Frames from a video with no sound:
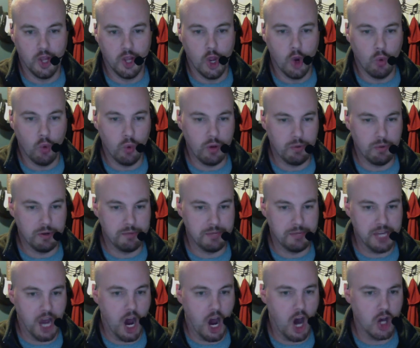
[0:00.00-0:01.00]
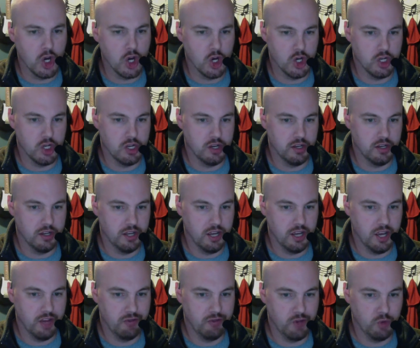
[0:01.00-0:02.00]
We would be honored
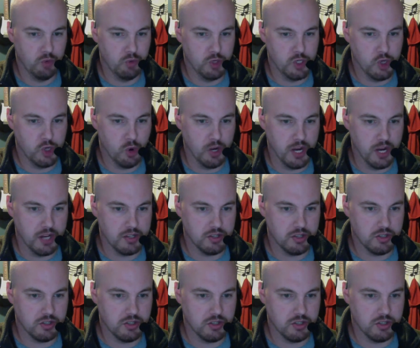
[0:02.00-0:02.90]
if you would join us.